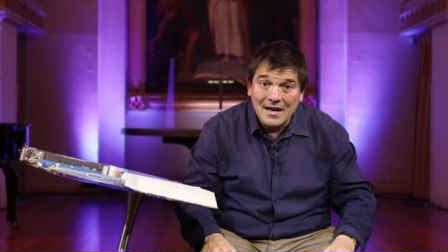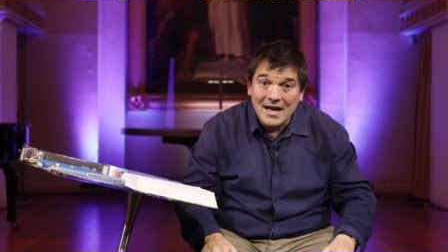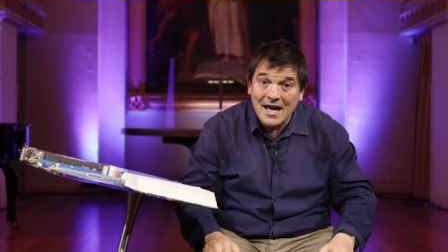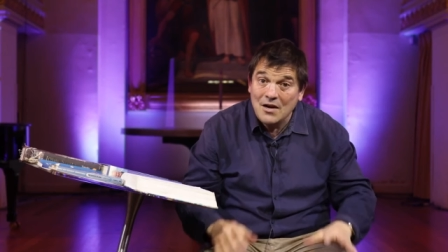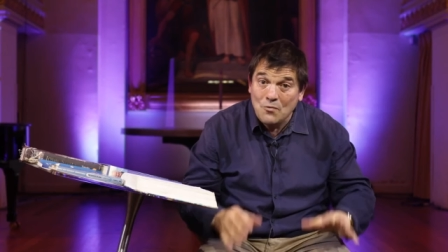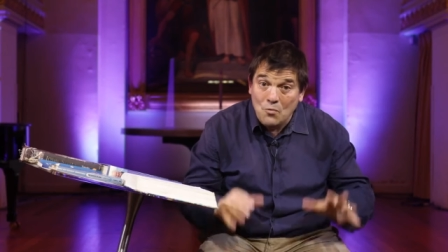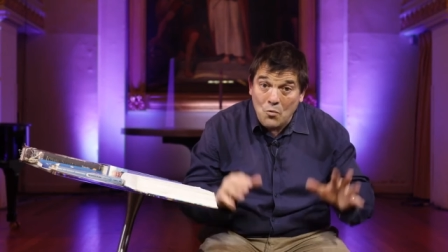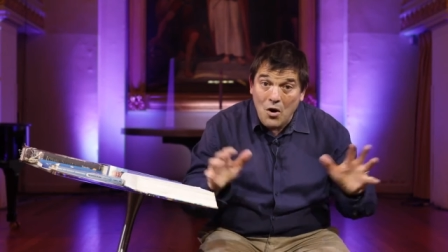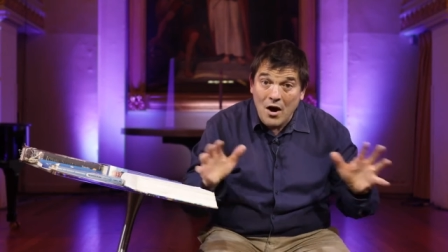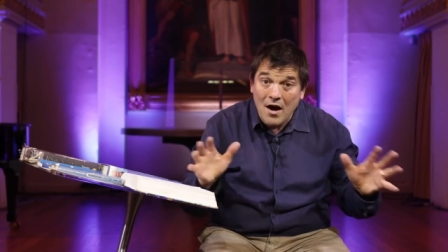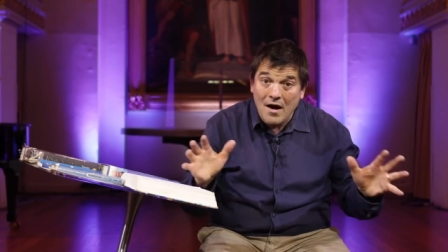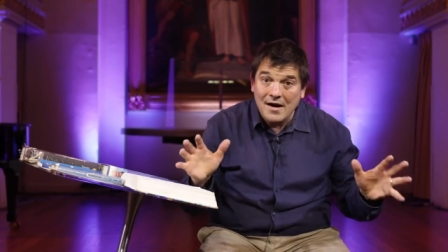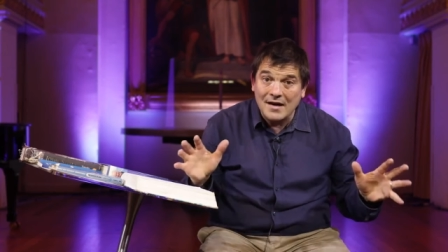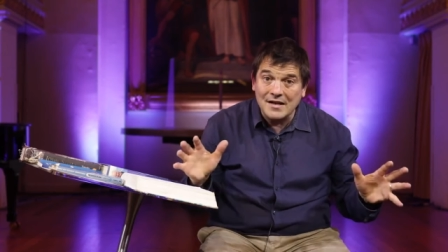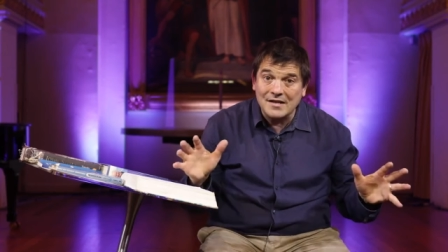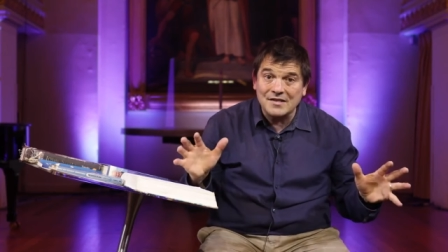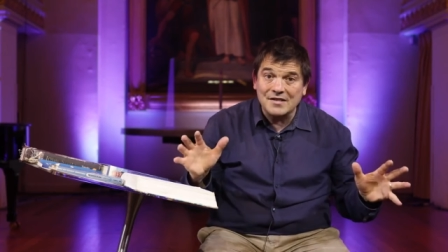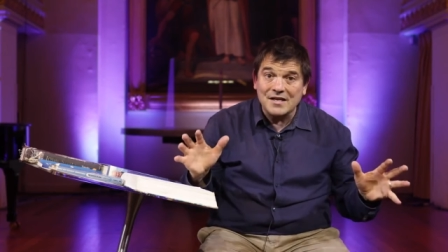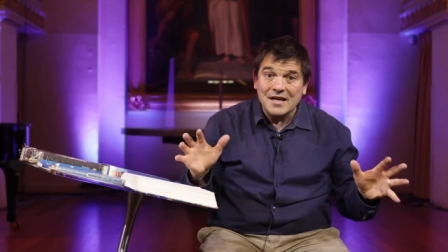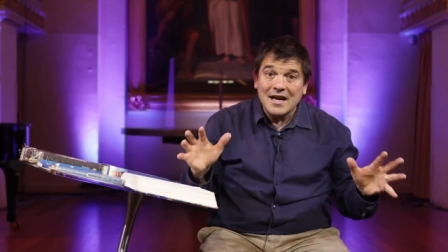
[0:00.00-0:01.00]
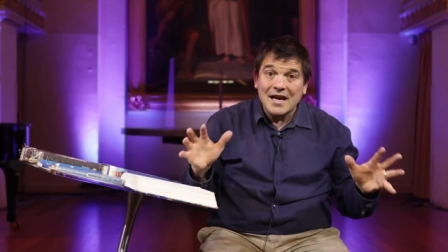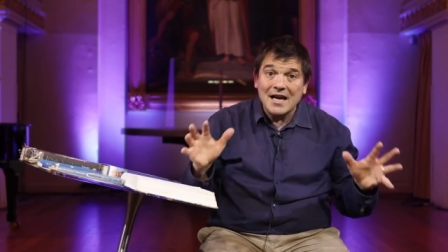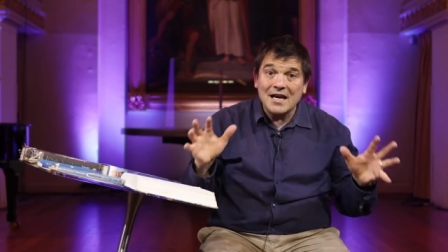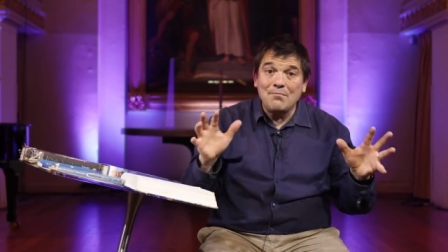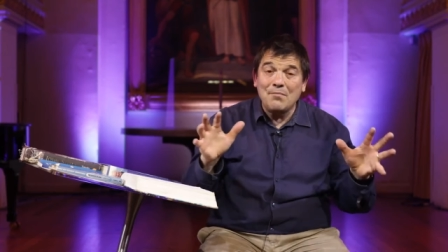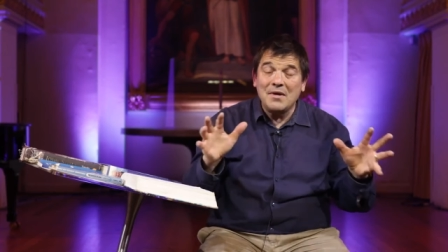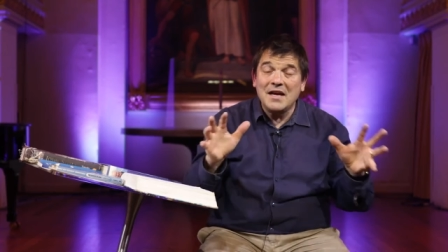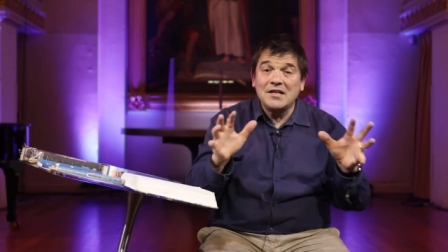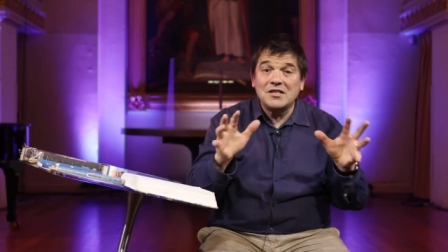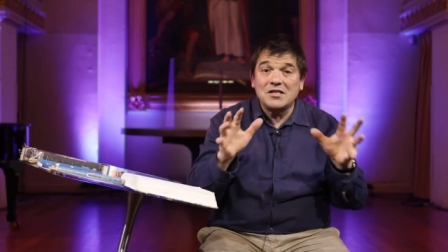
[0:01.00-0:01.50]
It works.
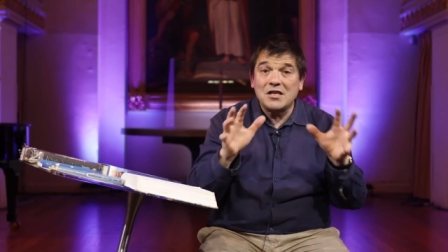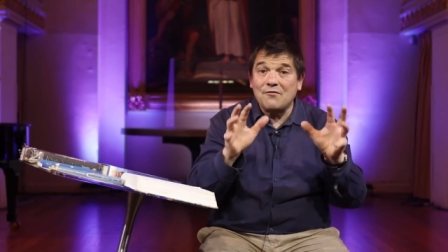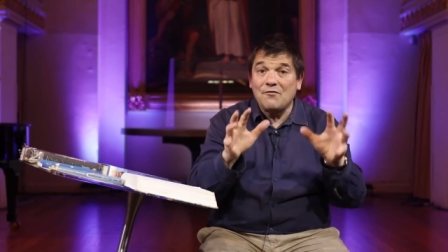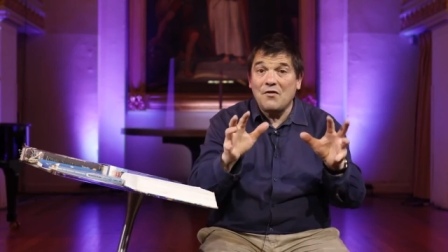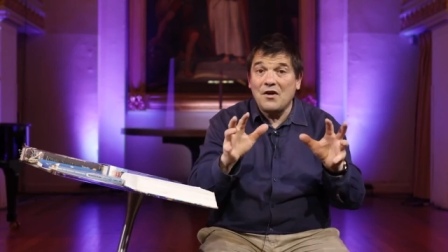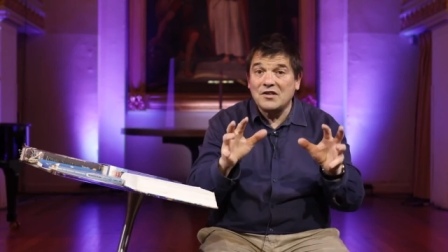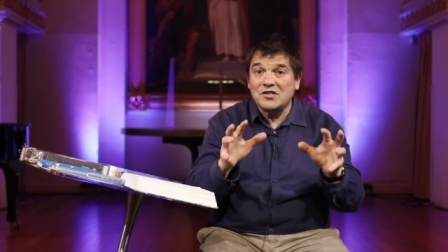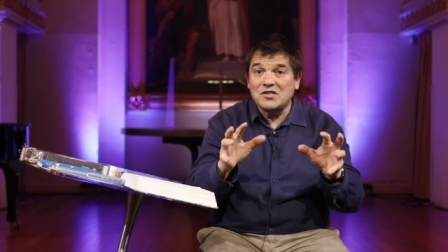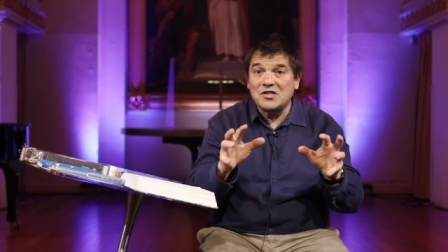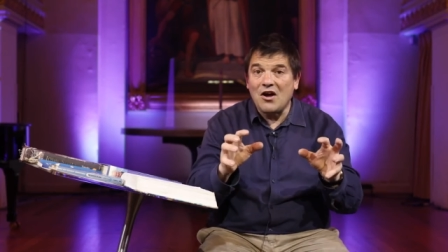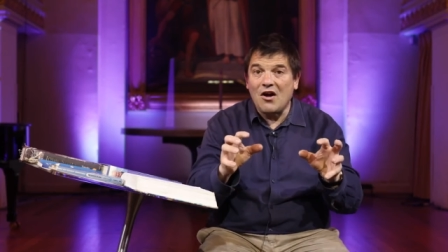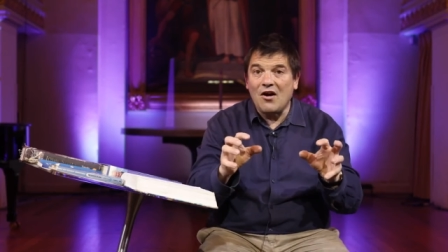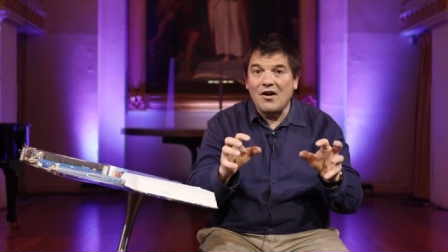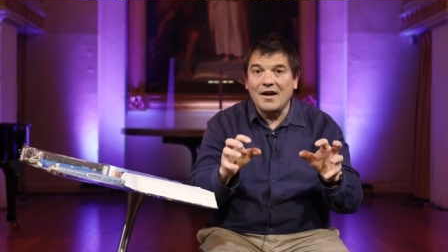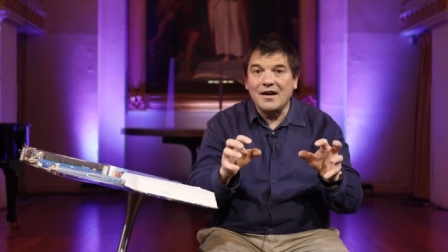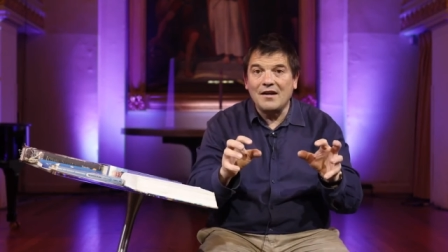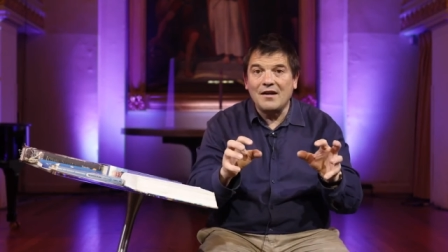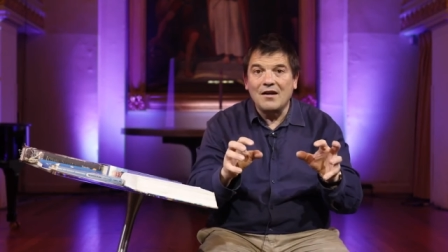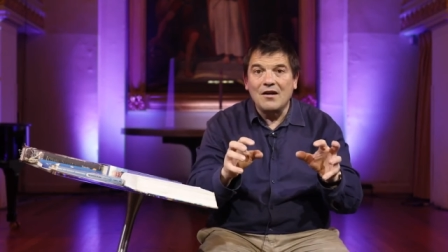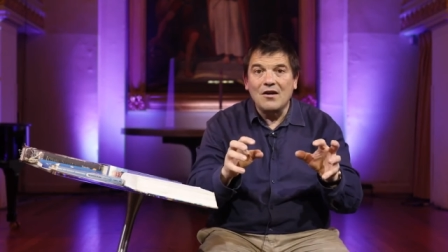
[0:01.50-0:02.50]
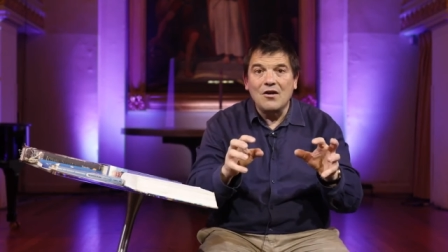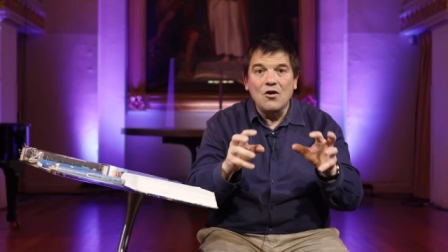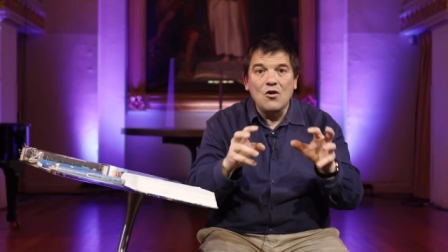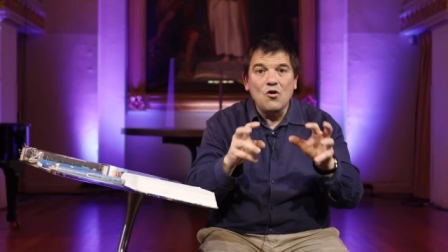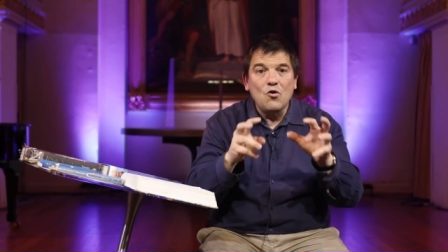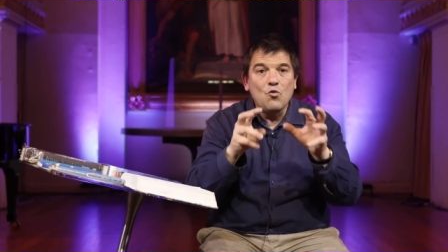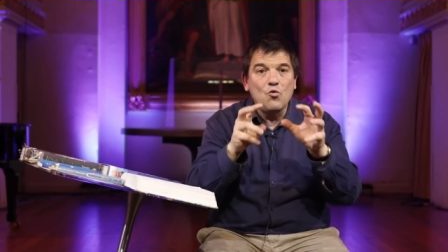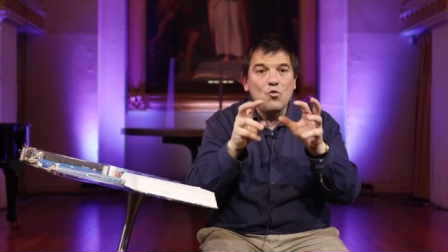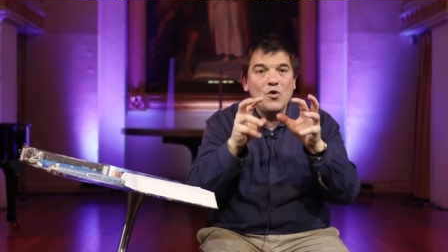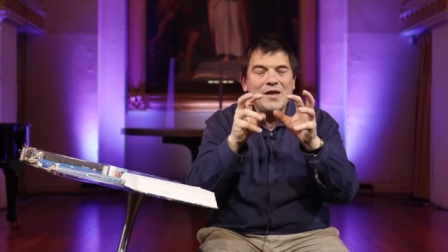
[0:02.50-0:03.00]
It means that verse nine,
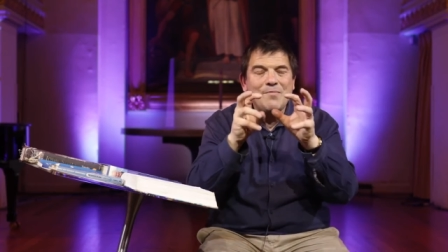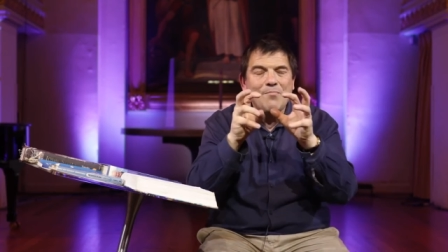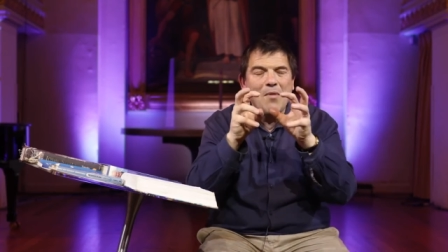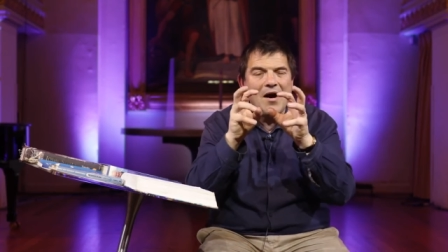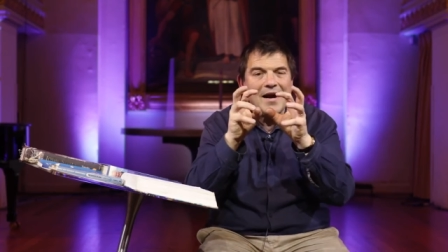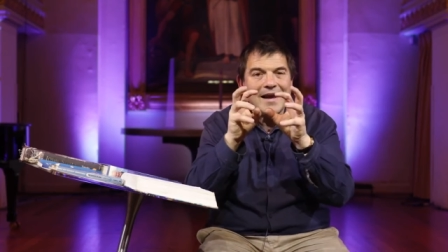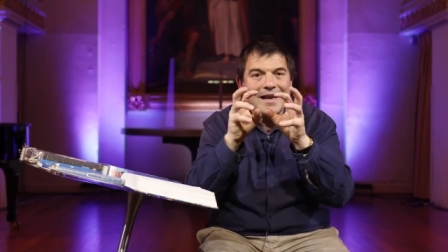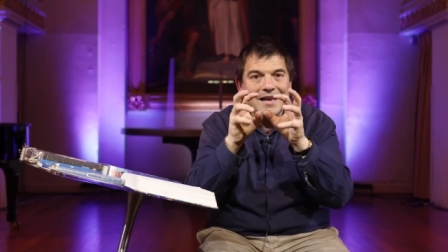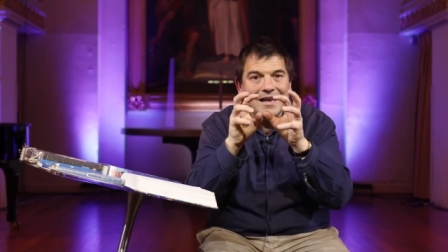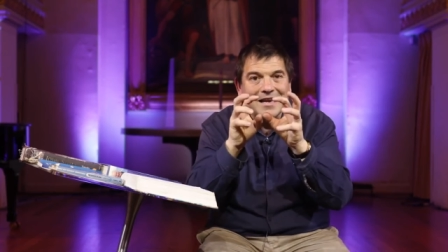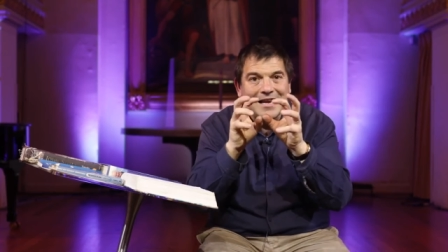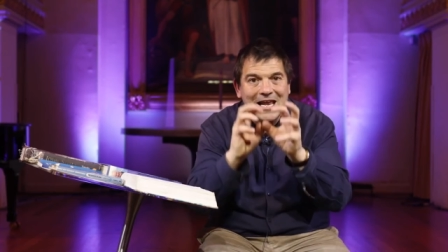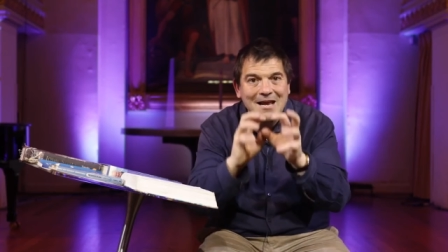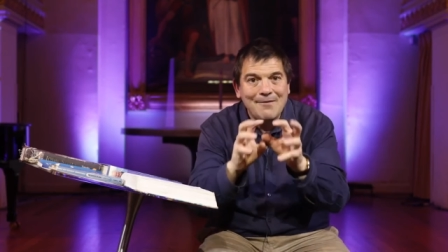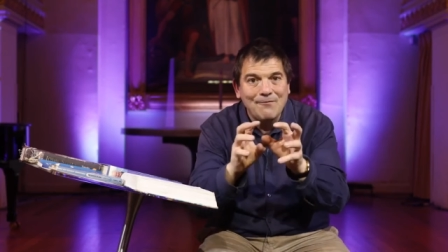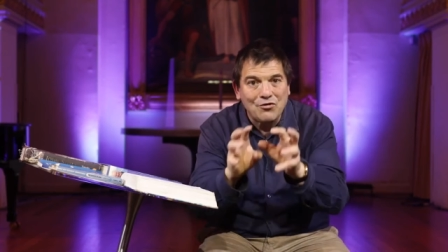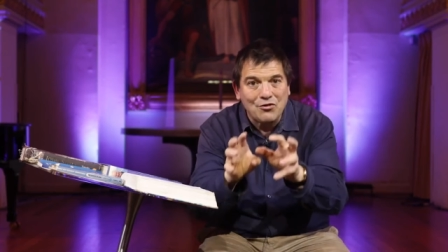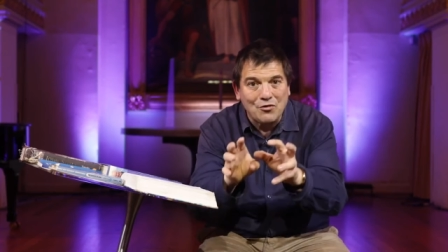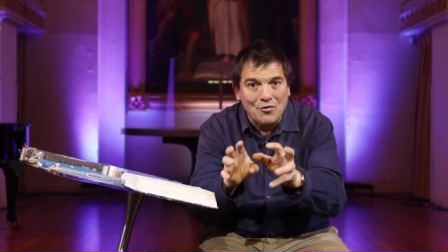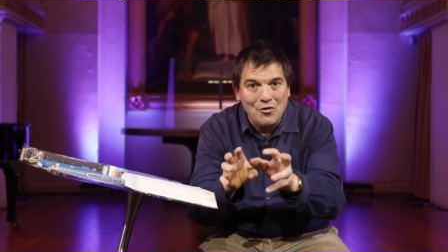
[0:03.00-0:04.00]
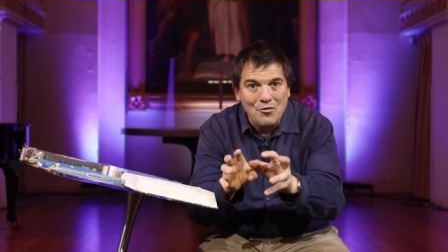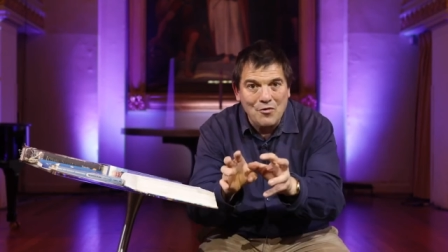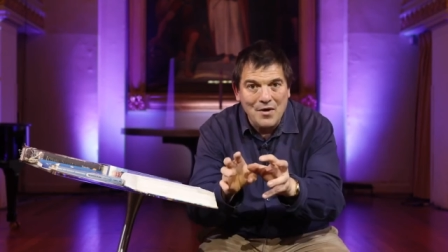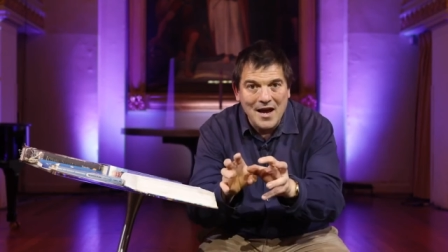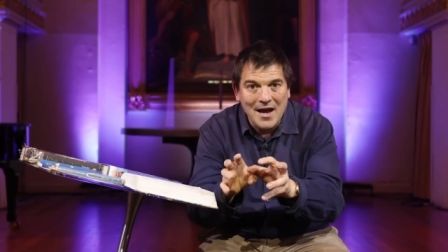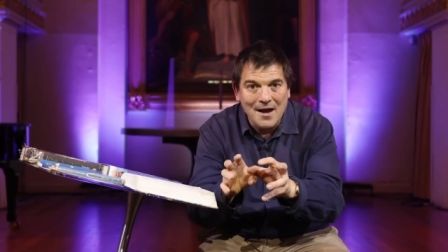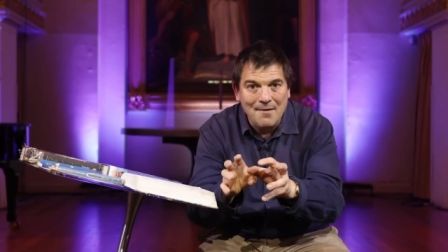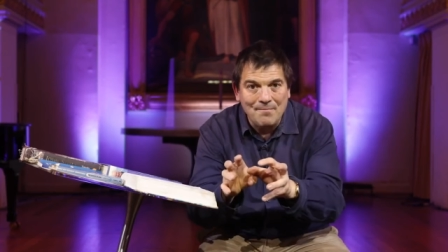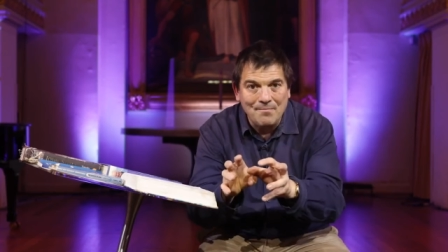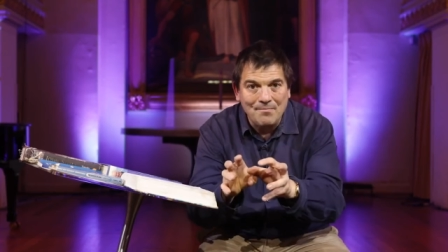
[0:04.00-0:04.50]
we might live through
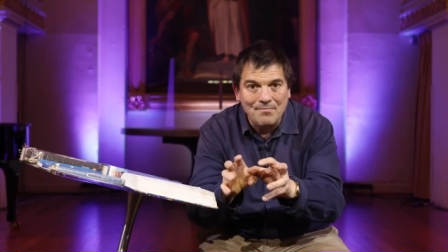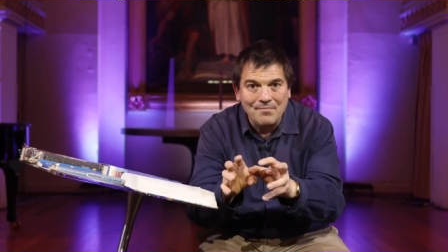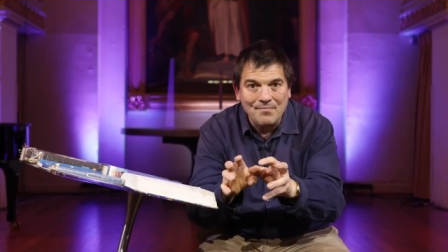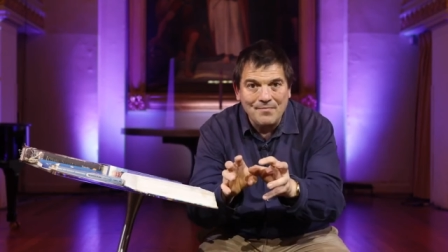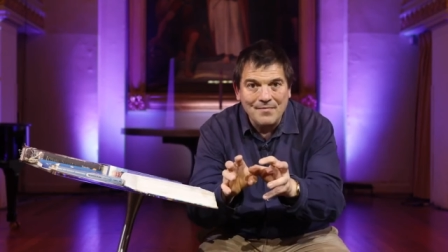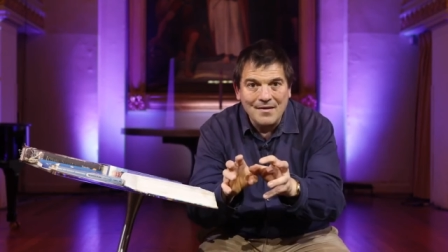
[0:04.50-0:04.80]
him,